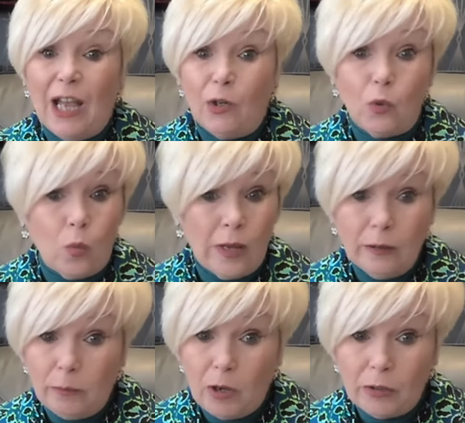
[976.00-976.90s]
And
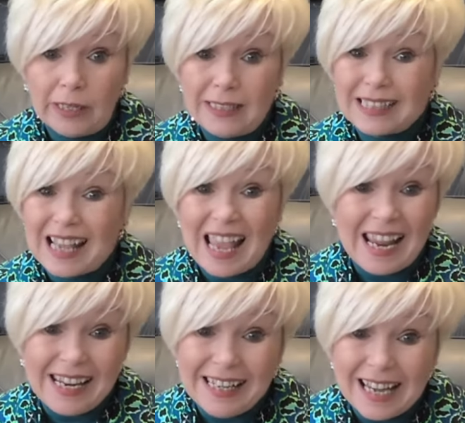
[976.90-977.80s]
welt pockets
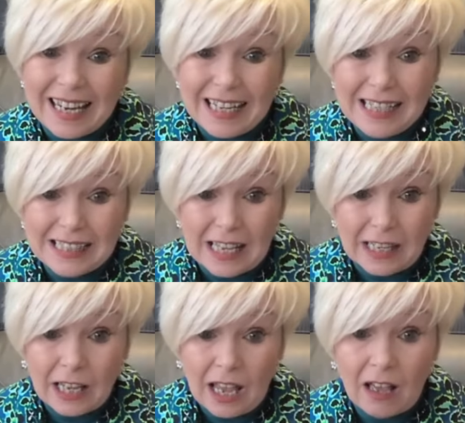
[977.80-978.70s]
ain't
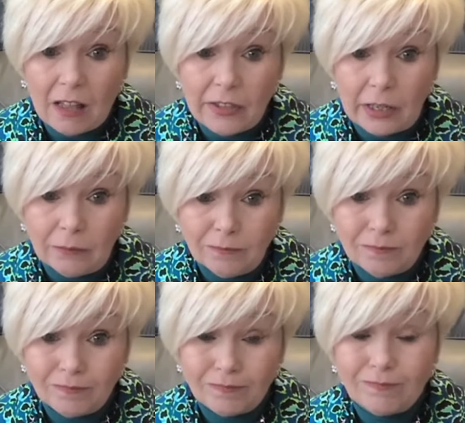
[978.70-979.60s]
easy, are they?
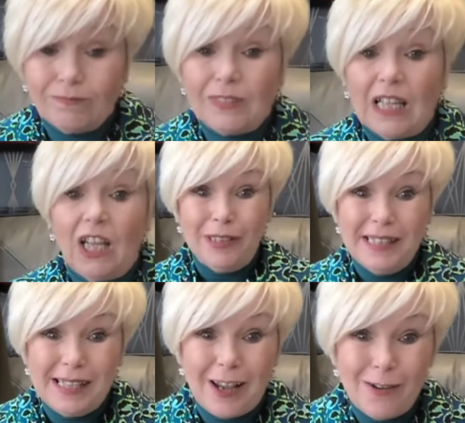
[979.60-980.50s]
I'm
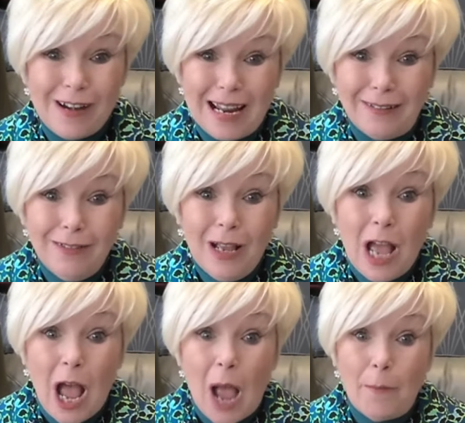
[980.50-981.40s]
going to go now,
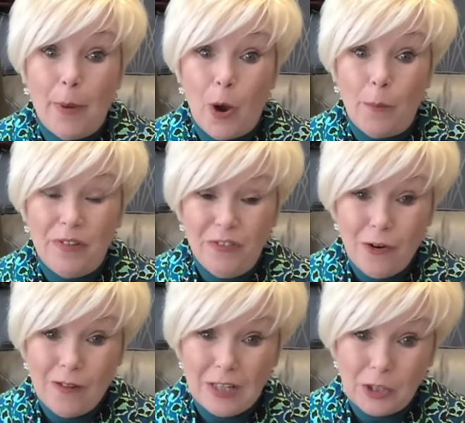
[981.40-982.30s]
but
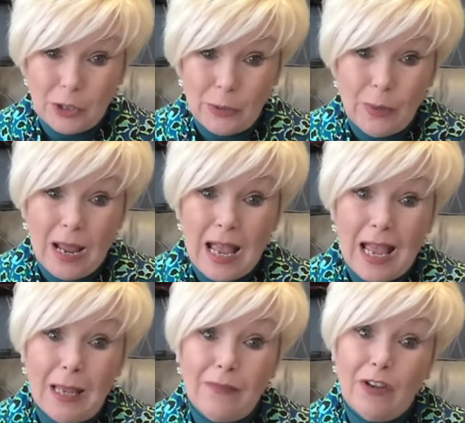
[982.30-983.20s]
before I do,
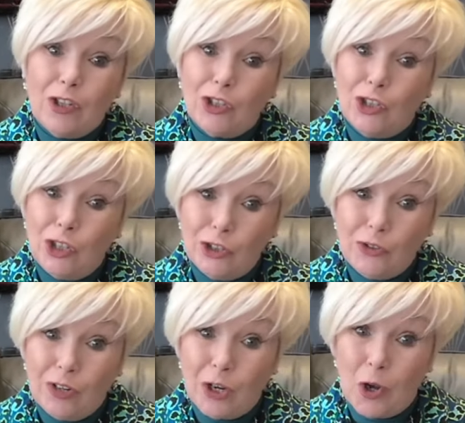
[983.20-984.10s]
I've
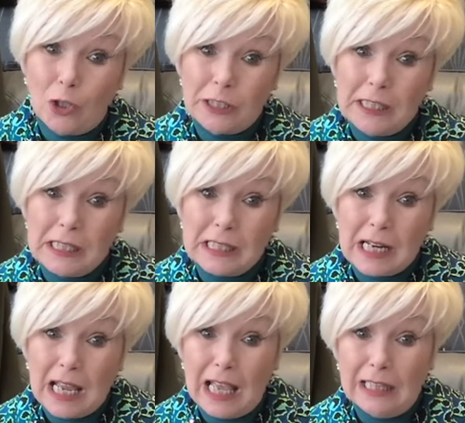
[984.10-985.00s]
just recorded
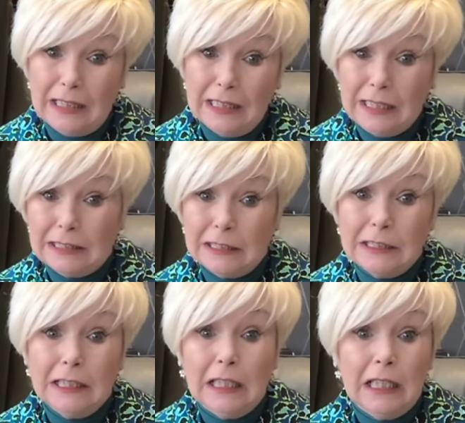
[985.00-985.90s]
a
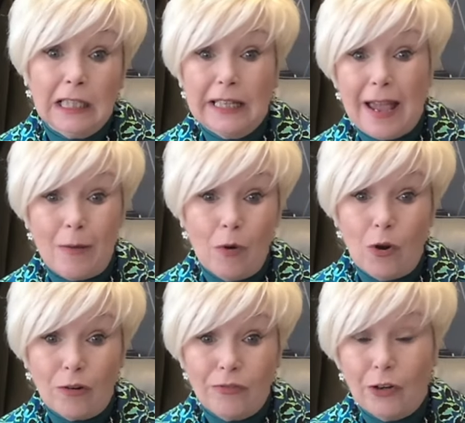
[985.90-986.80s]
little
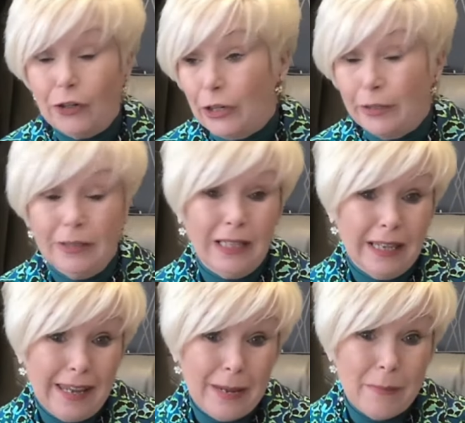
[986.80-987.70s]
catwalk for you
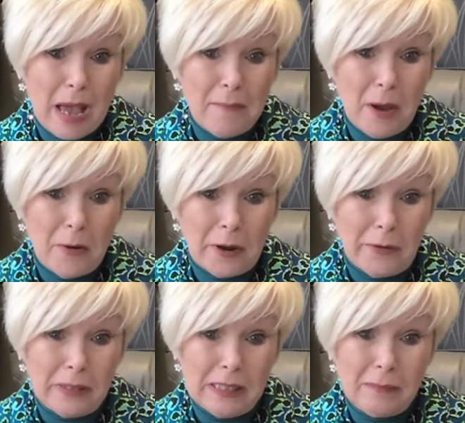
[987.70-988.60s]
in my
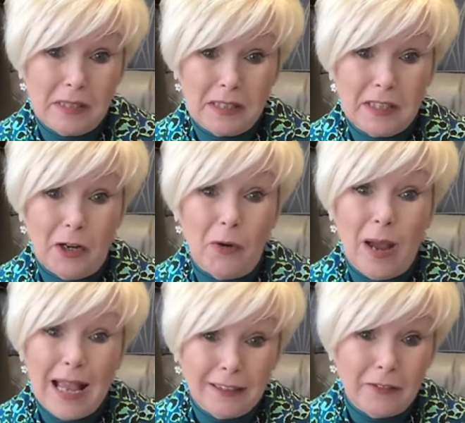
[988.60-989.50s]
Pogo nips,
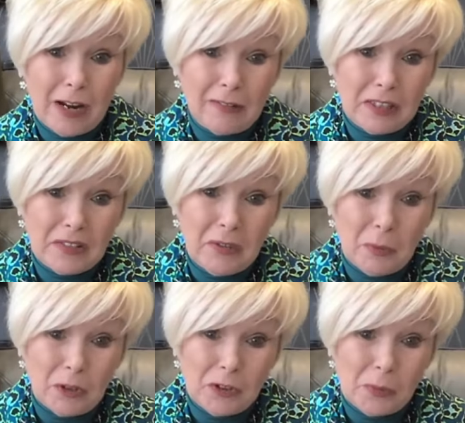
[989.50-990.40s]
so hang around
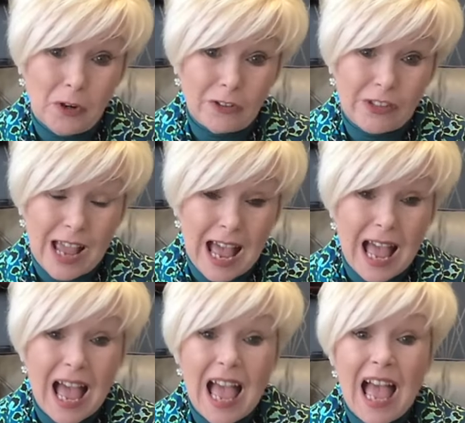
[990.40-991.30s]
if you want to watch
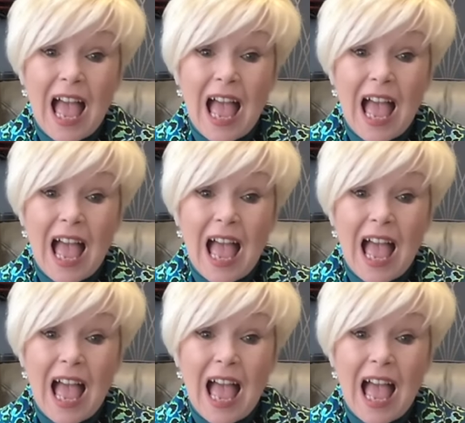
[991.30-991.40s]
that.